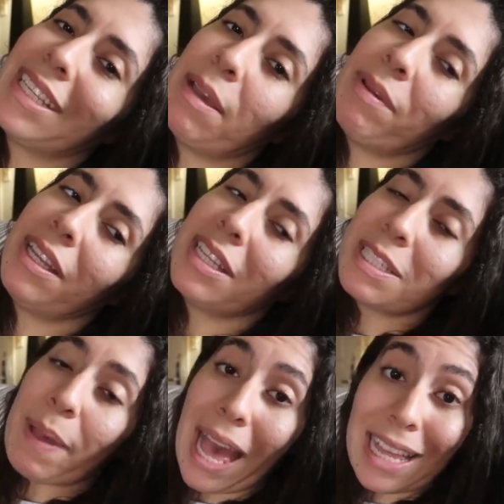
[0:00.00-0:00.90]
I mean, it's
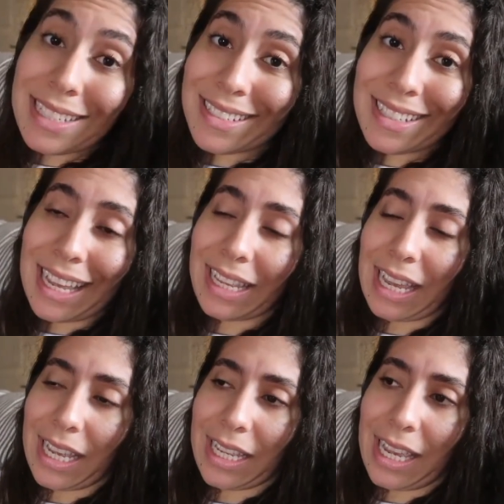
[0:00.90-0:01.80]
past.
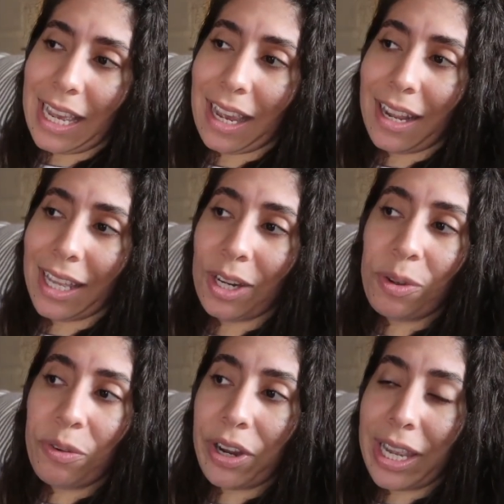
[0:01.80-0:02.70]
I gotta get
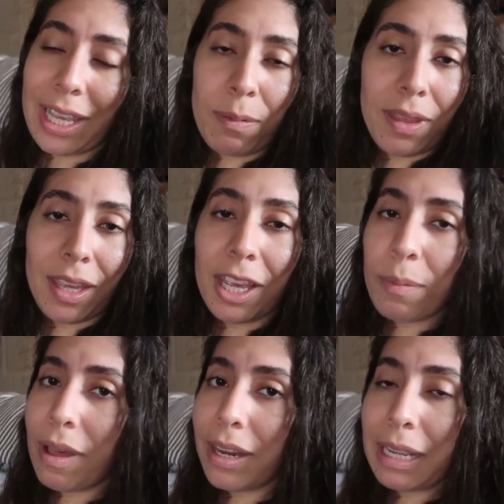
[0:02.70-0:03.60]
over it. I keep thinking
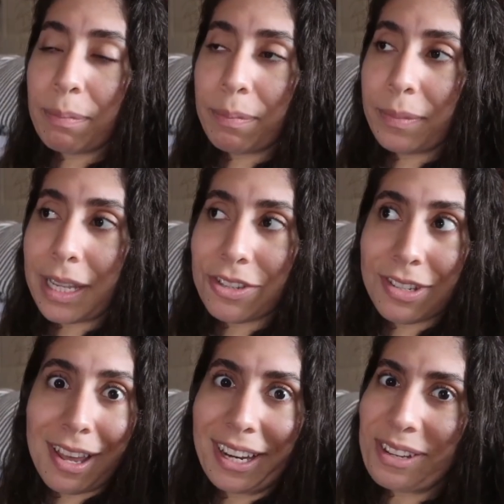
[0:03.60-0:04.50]
about it. I just
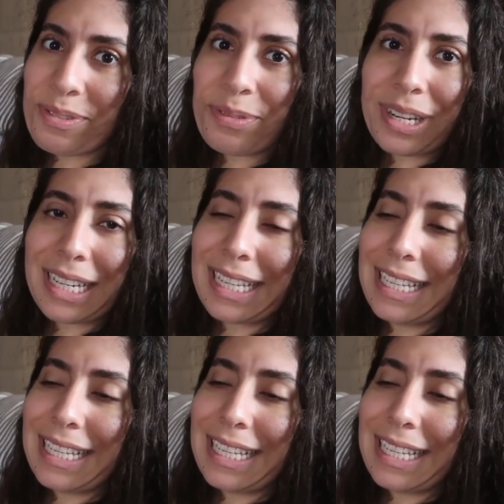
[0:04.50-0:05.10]
gotta get over it.